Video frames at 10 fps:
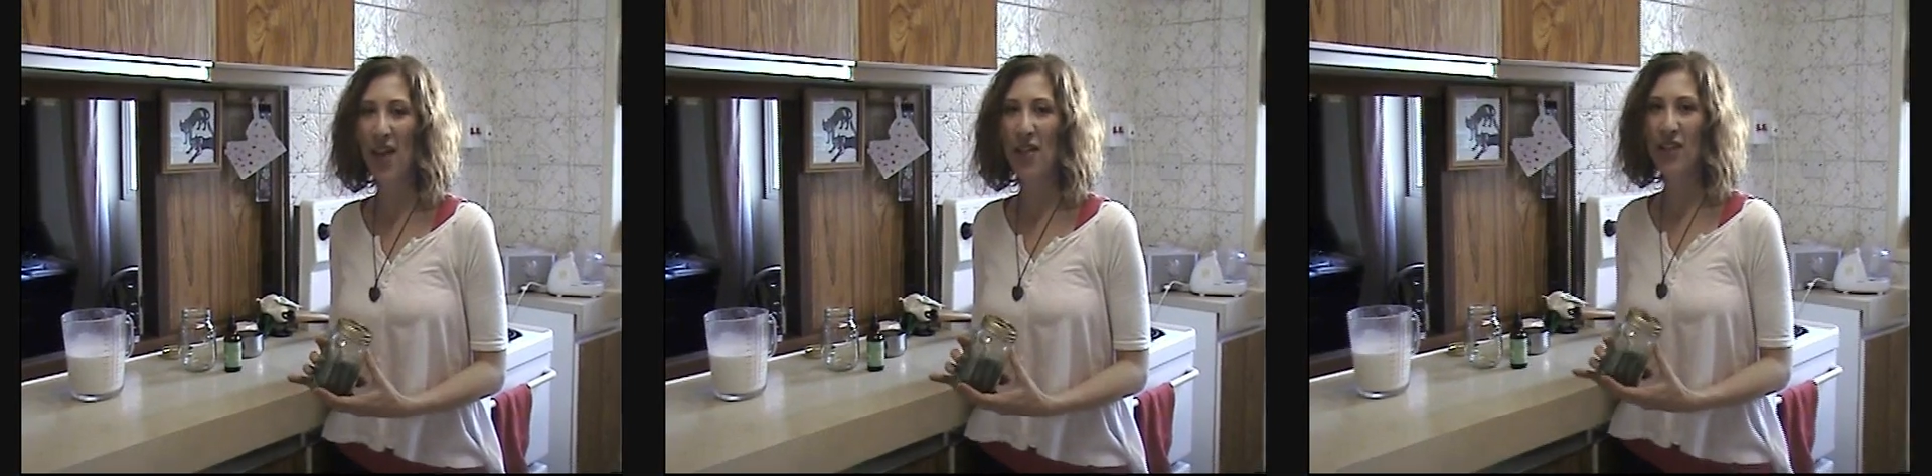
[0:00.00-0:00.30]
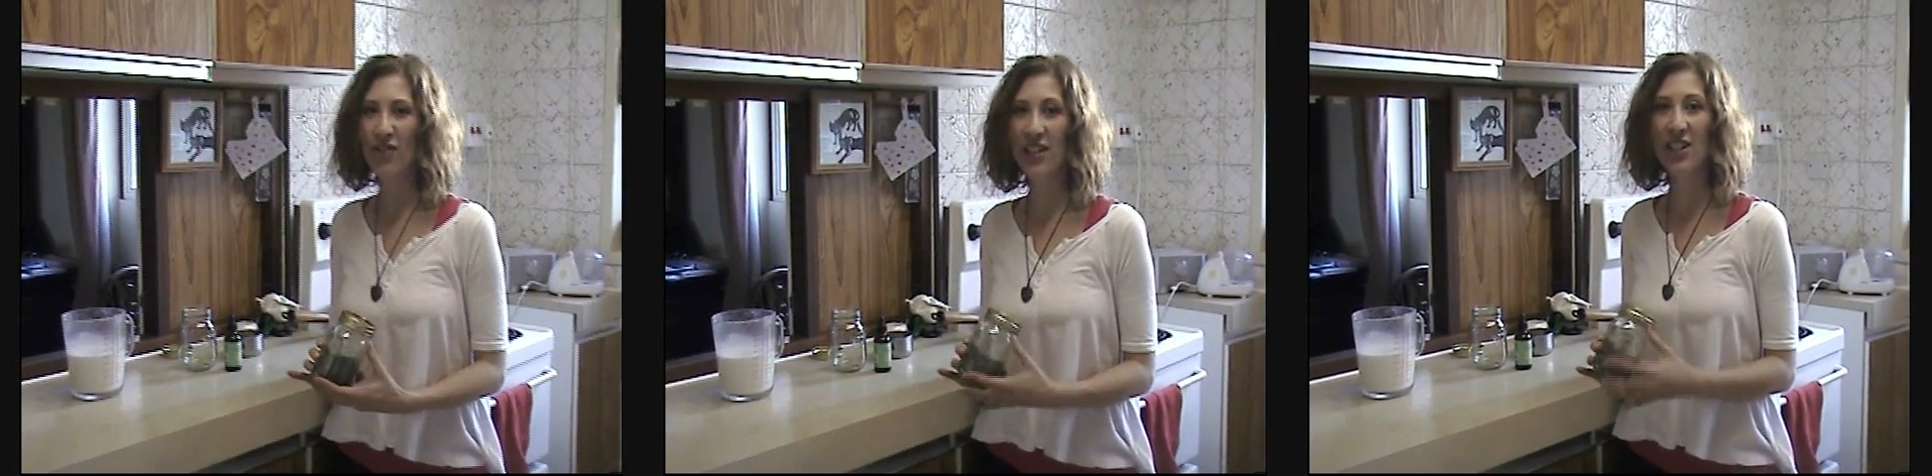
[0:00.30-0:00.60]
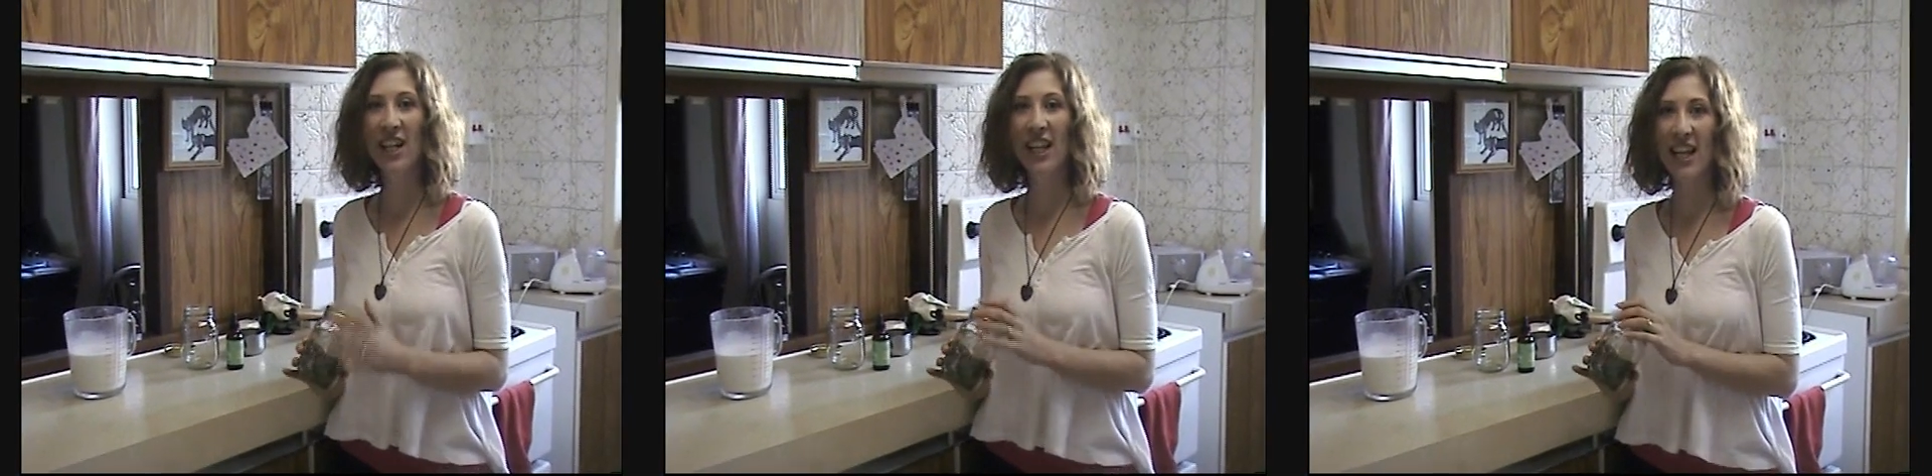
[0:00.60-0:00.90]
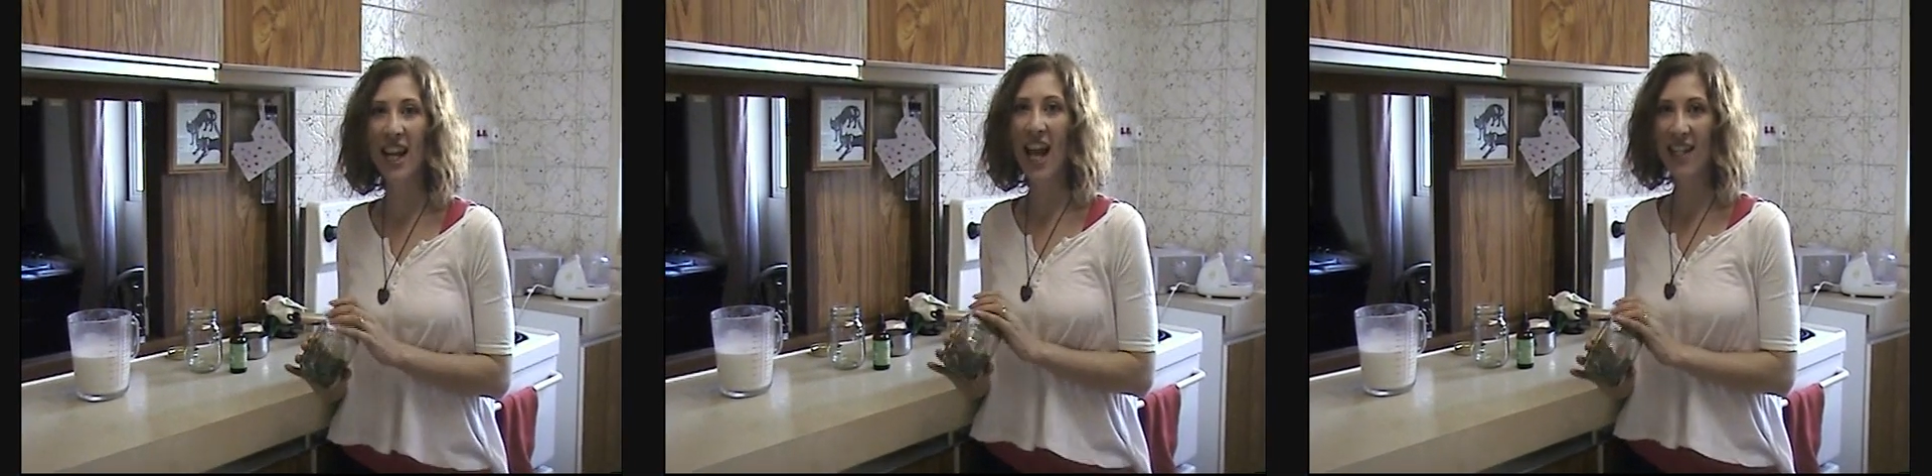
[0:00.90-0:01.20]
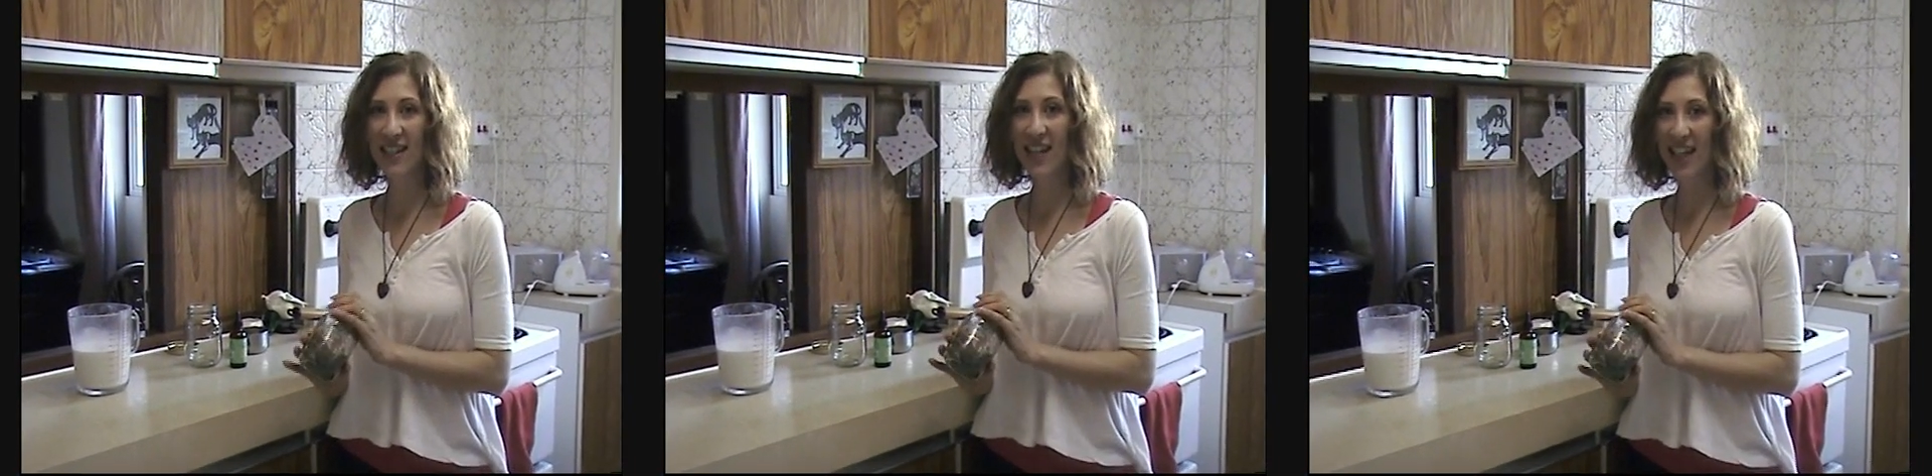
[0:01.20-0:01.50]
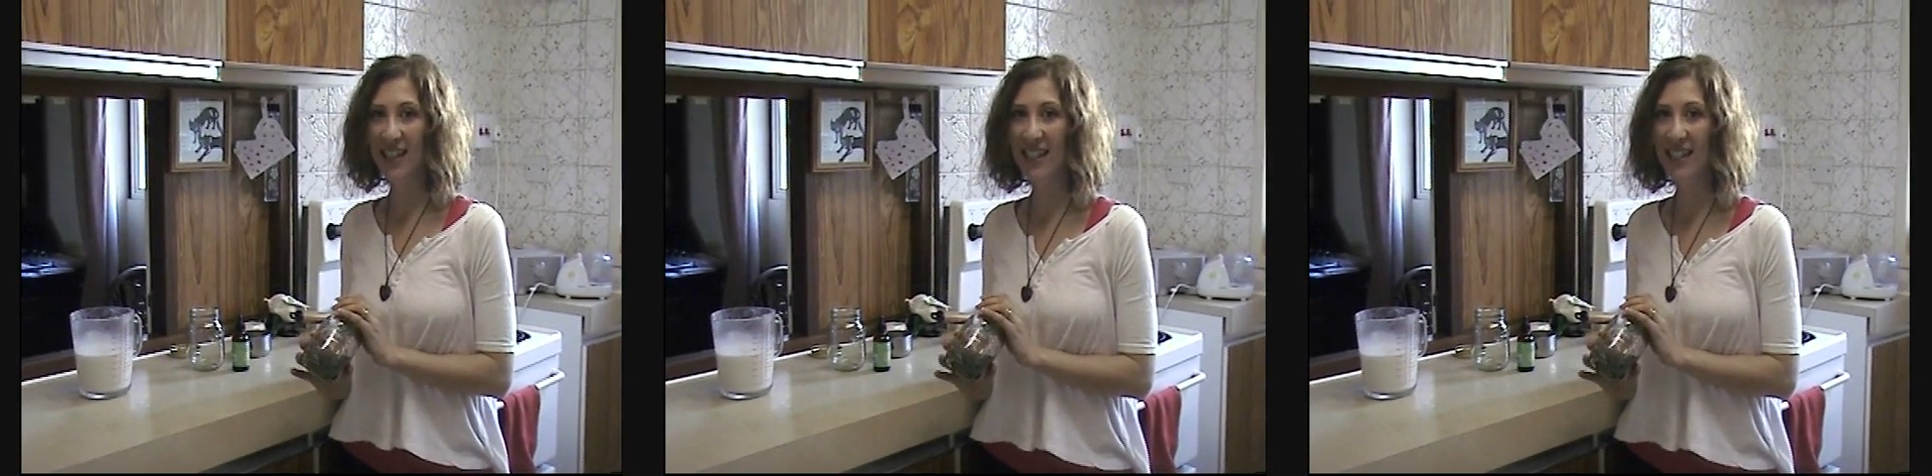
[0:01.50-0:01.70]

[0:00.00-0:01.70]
They're traditionally an Aztec